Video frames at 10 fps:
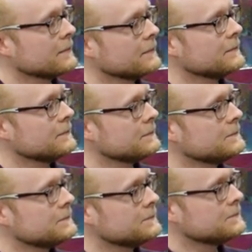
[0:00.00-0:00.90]

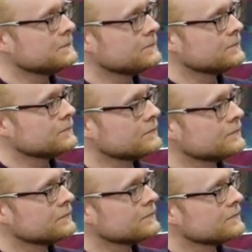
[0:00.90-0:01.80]

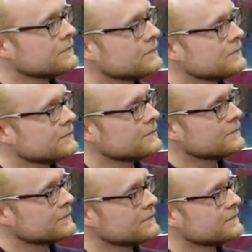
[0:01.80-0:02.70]

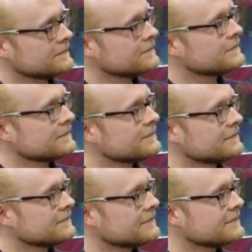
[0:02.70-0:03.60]

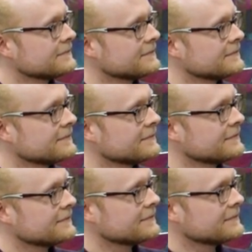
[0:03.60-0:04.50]

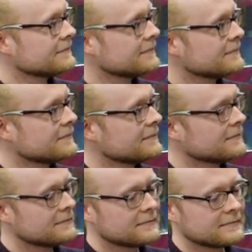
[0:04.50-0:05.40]

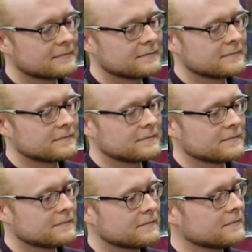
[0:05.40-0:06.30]

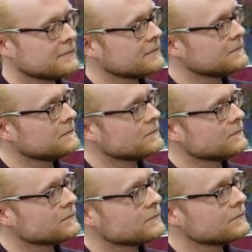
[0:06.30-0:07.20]

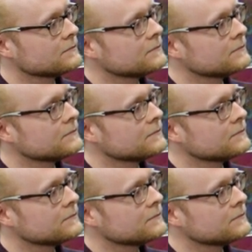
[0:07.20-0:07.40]
[no speech]